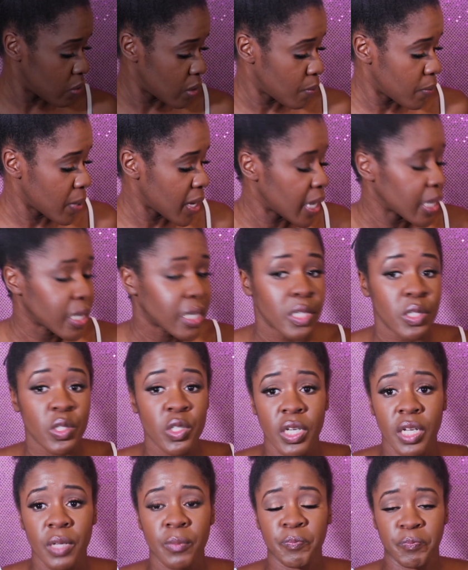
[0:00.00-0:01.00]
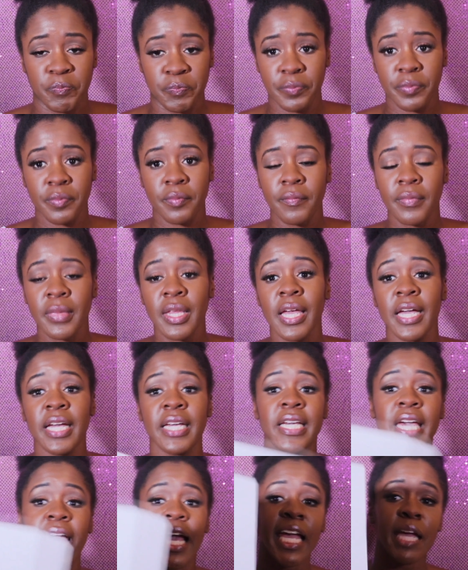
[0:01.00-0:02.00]
the packaging.
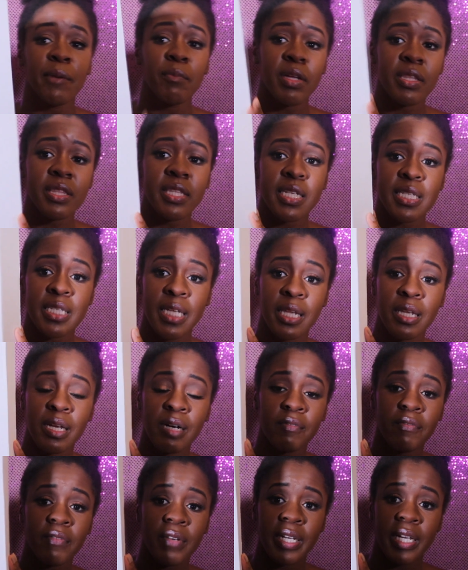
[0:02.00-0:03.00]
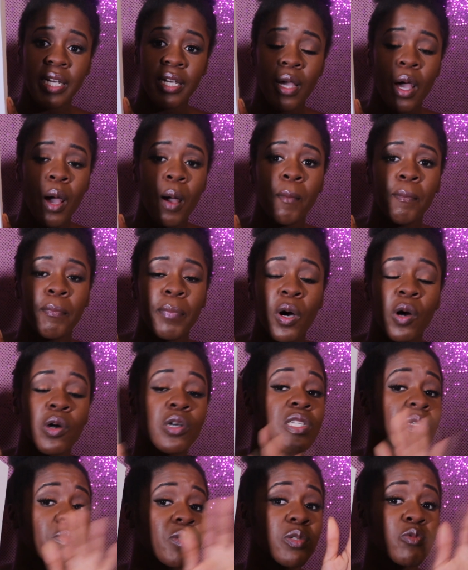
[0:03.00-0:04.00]
It came in this lovely
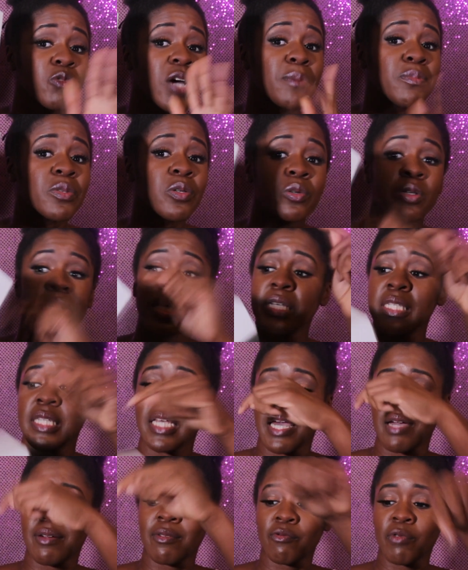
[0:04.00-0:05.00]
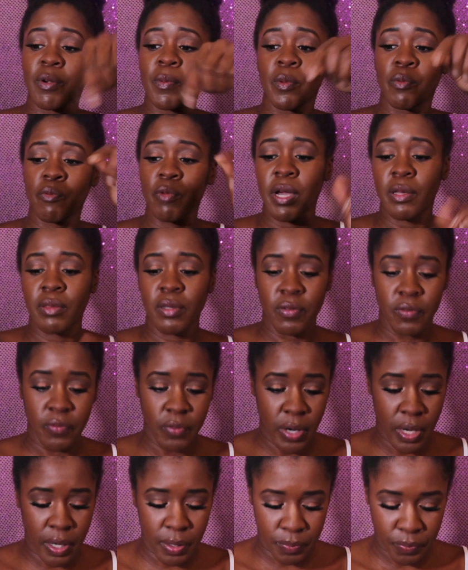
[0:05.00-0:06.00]
box. It was wrapped all nicely. It had a ribbon around the
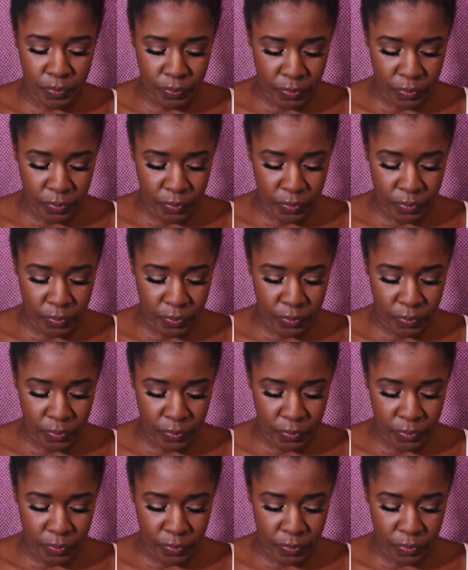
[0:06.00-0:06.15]
front.